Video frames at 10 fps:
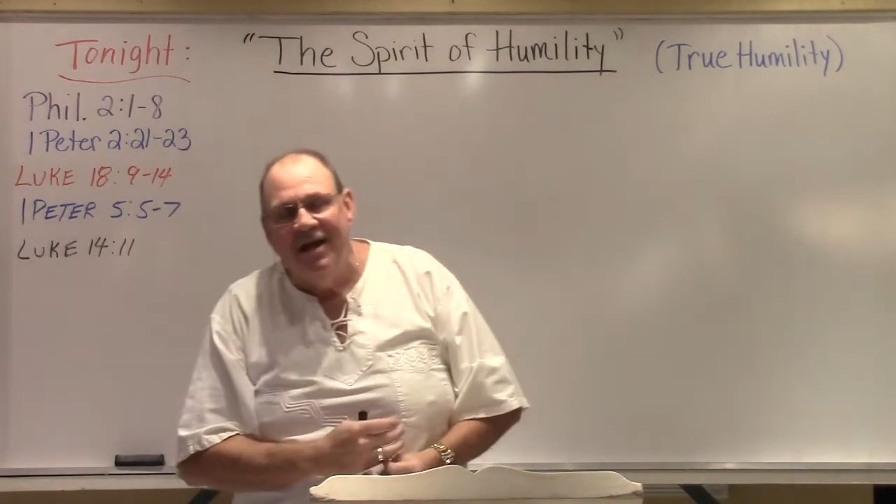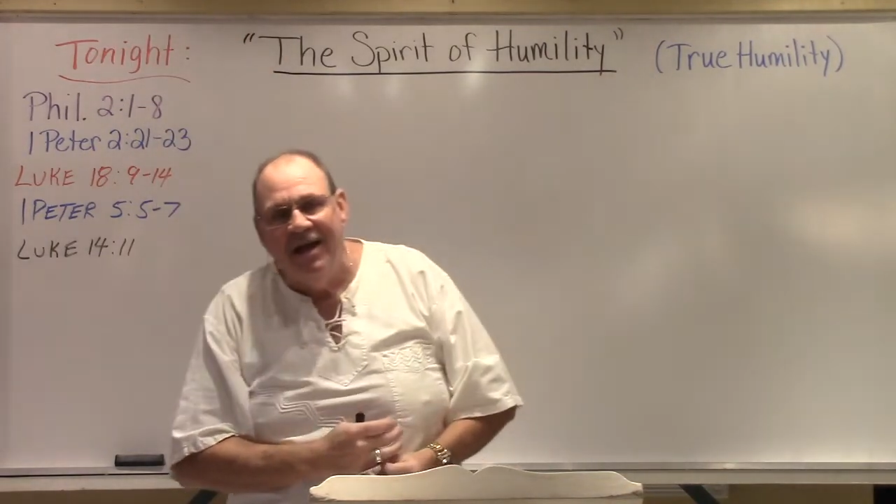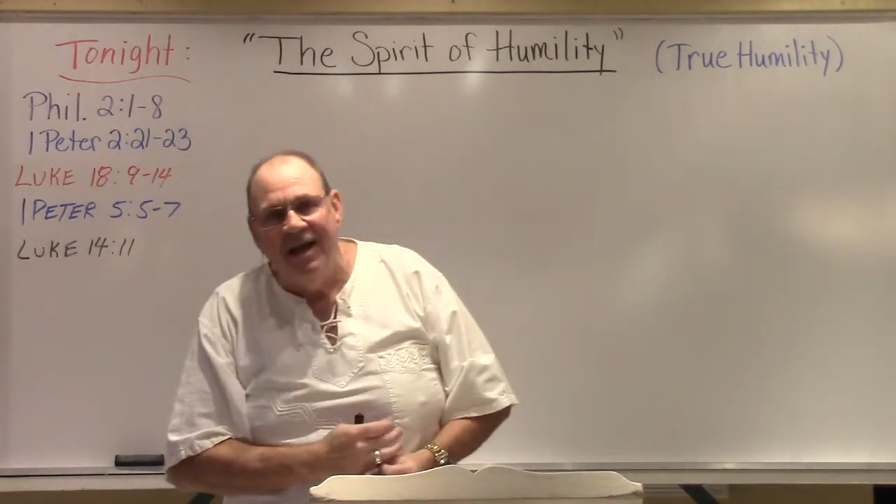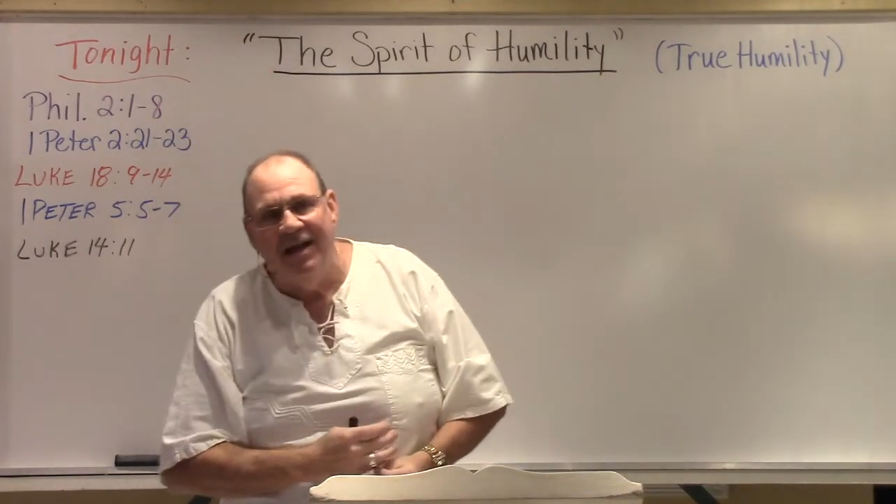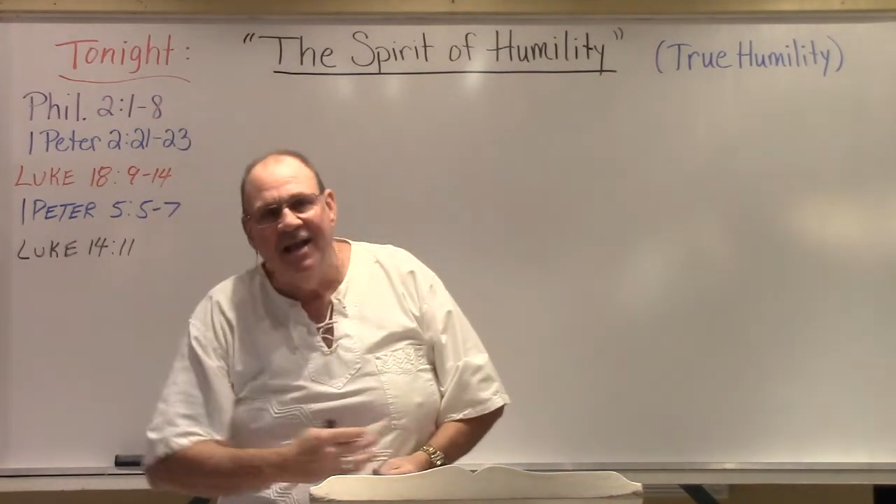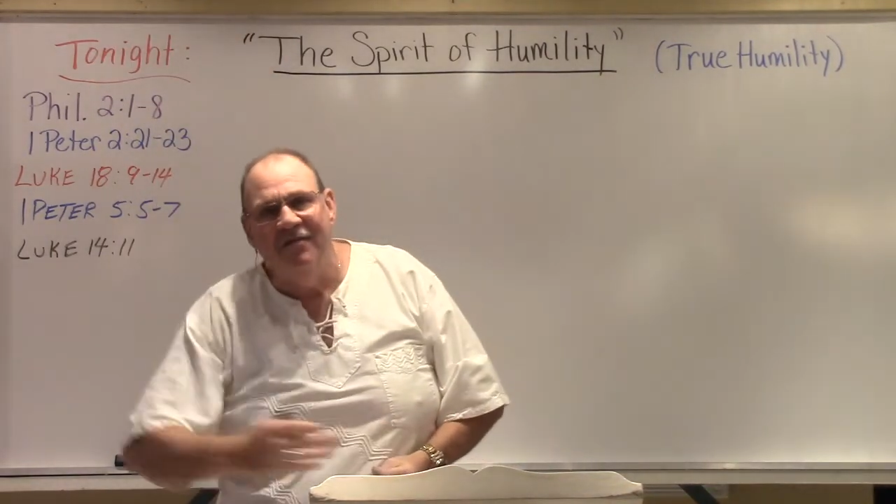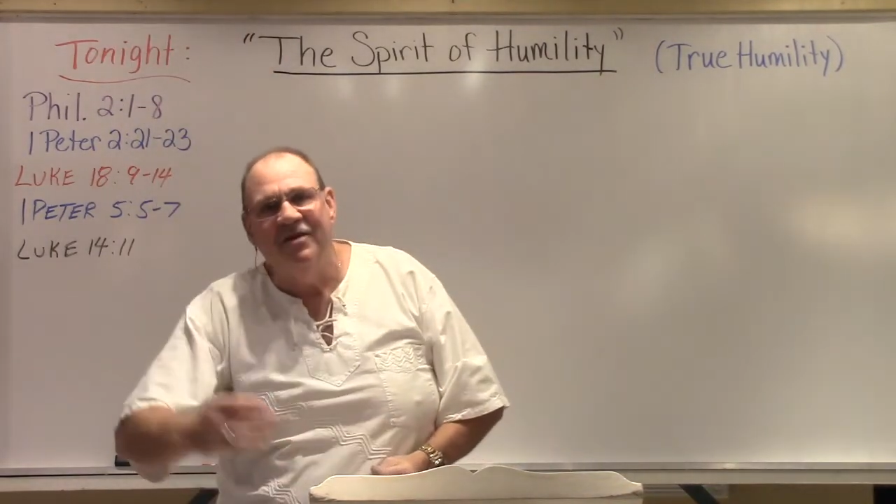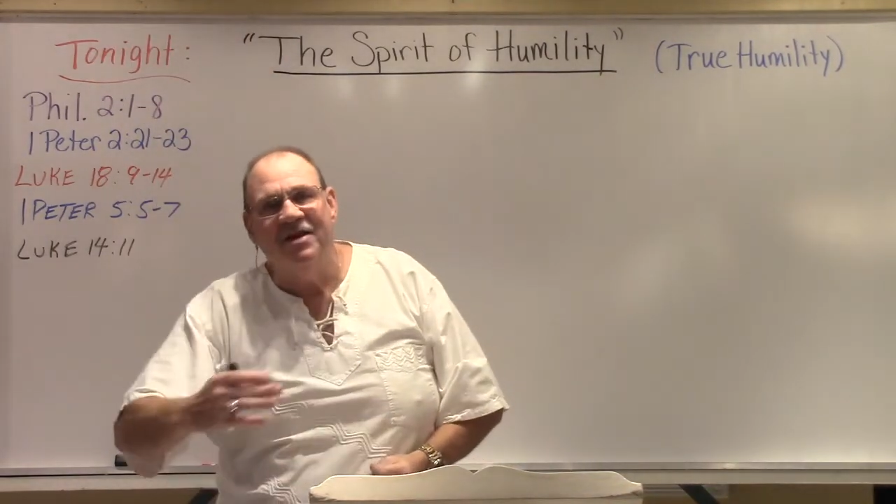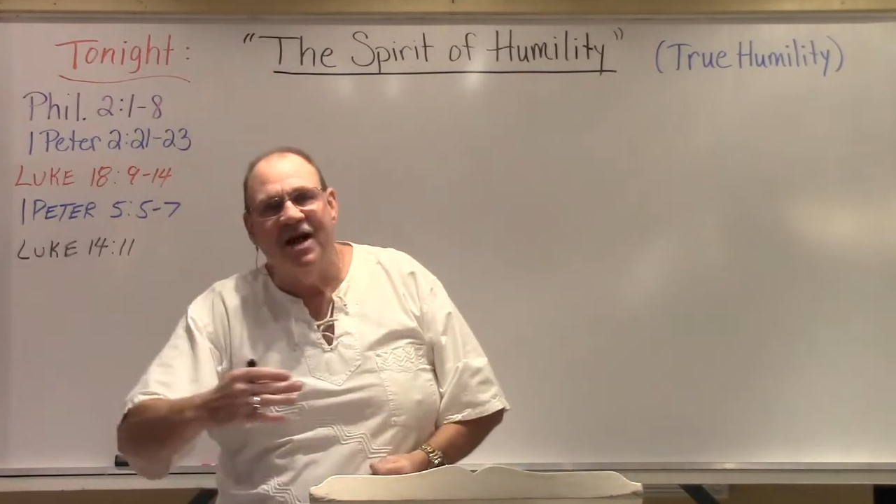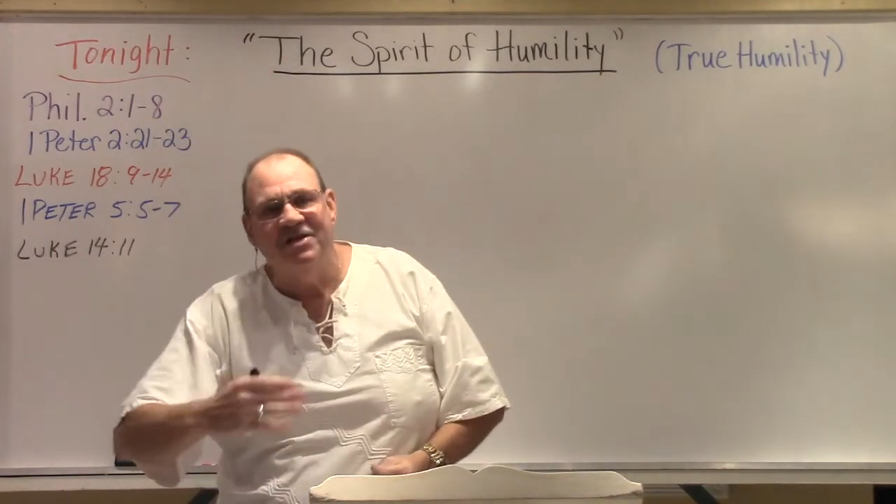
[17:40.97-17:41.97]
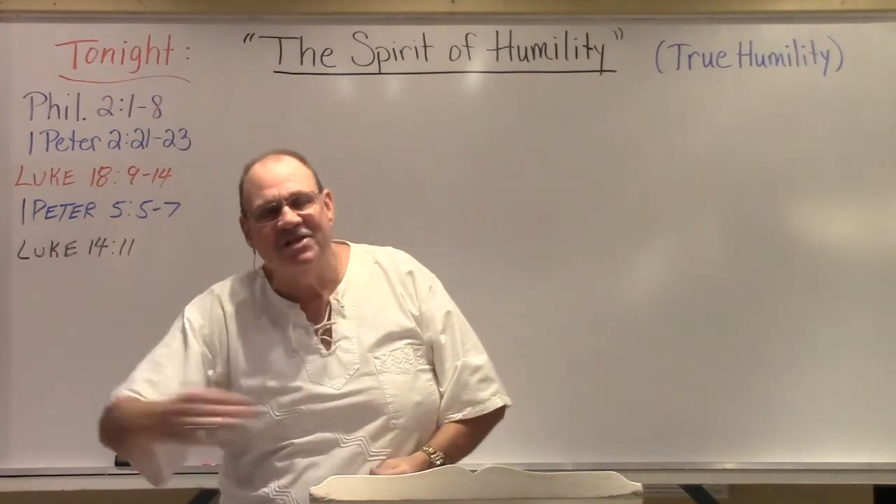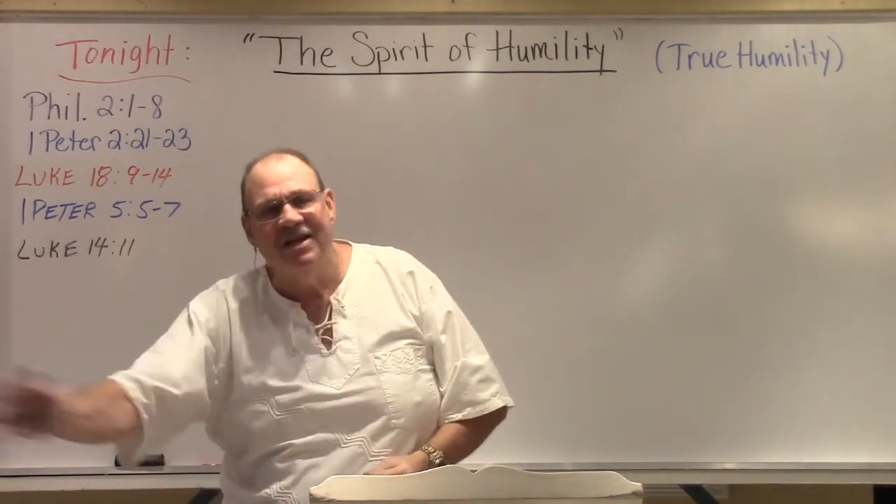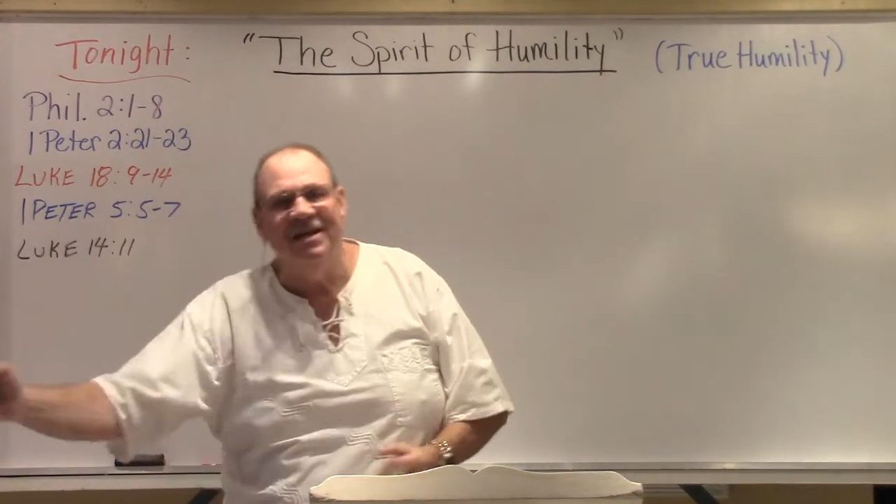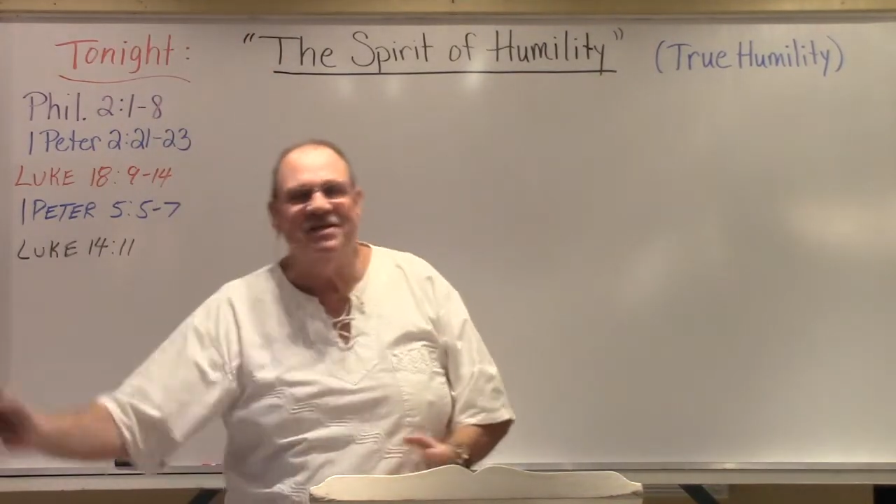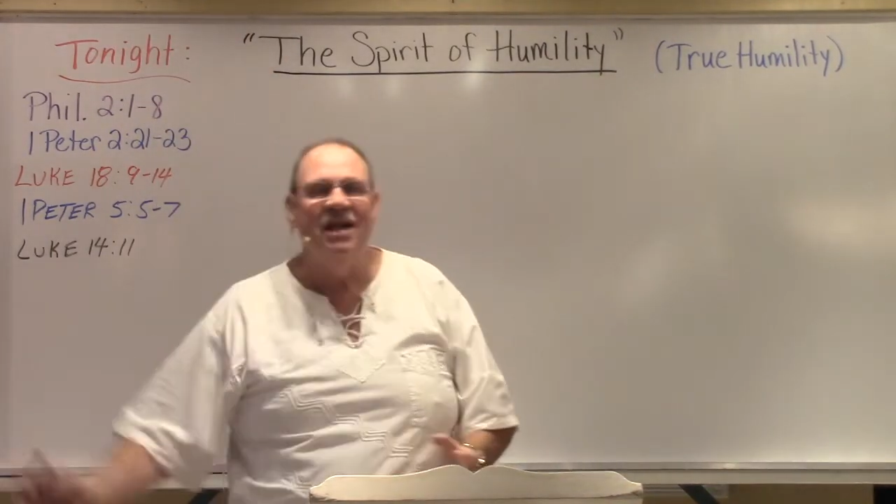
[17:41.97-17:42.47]
and he lived a, a
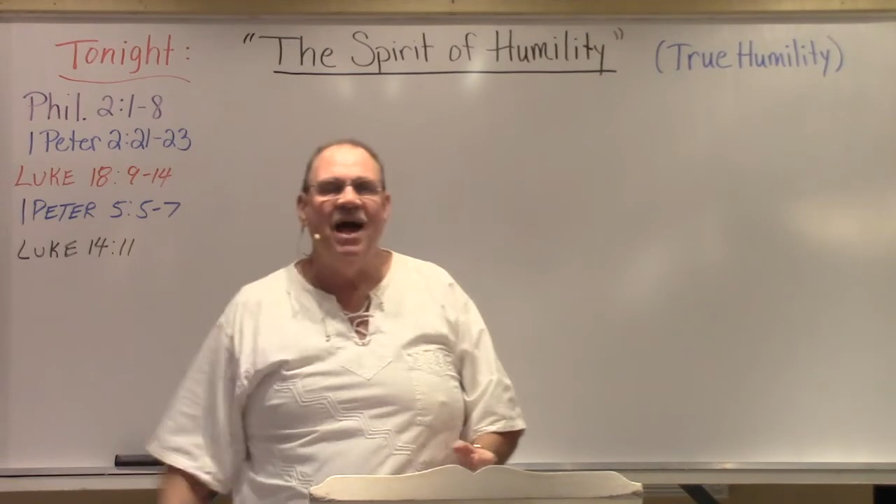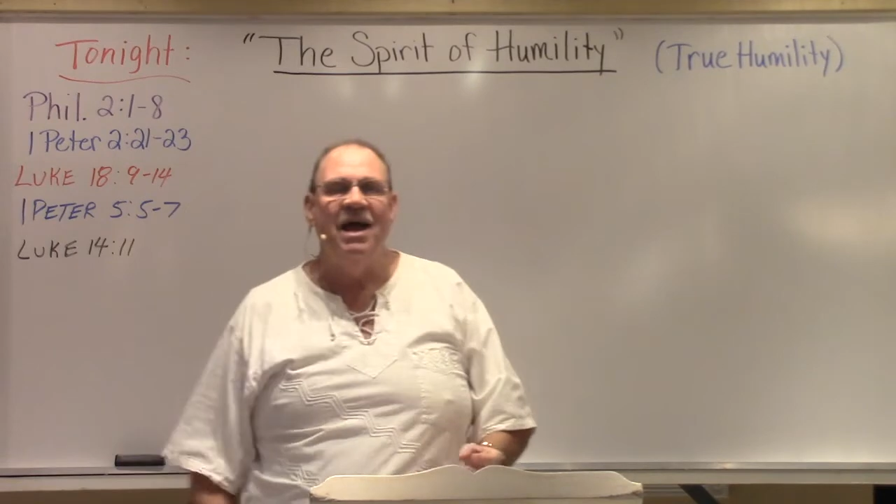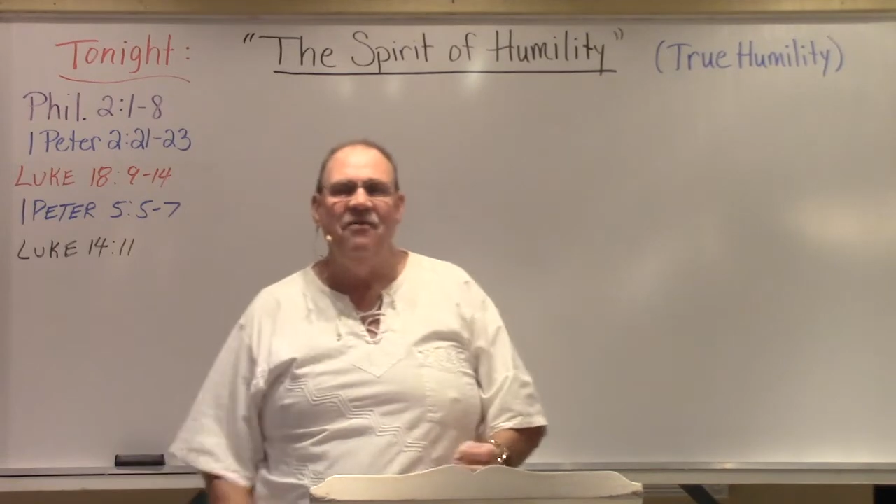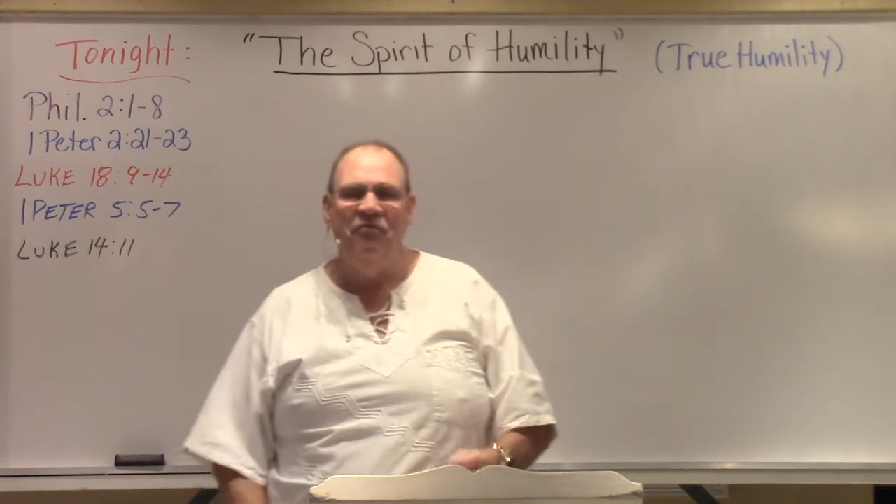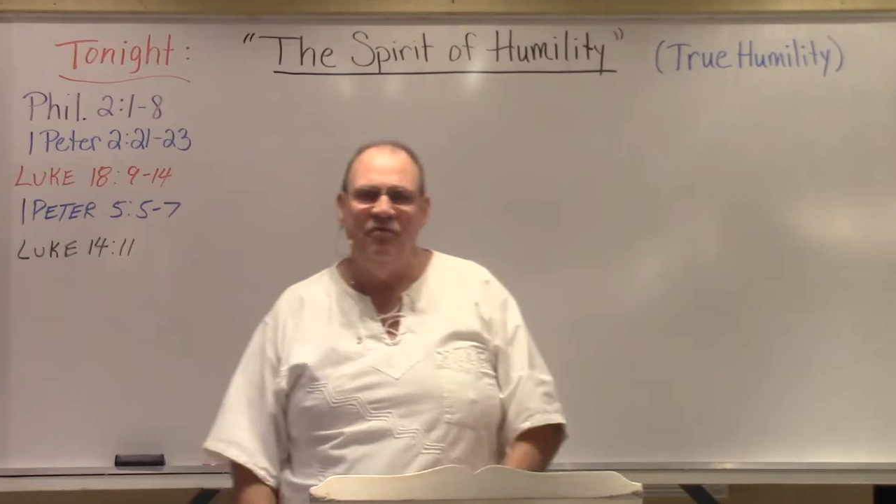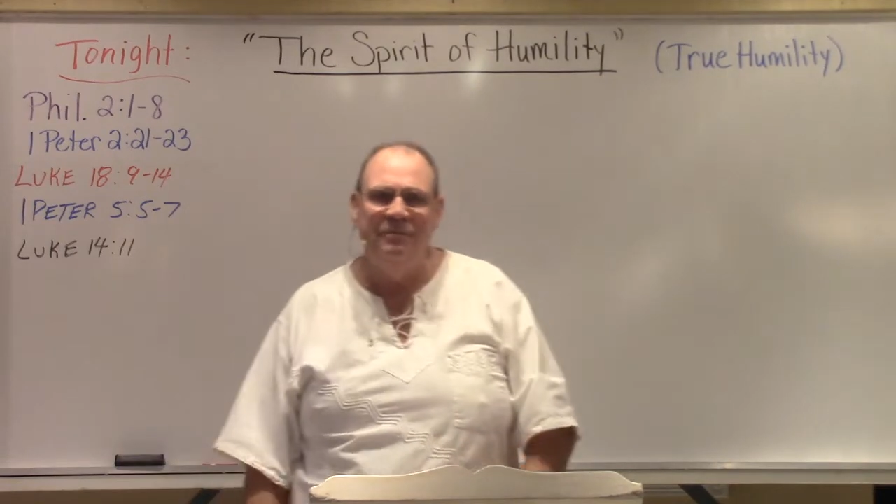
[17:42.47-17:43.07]
sinless life.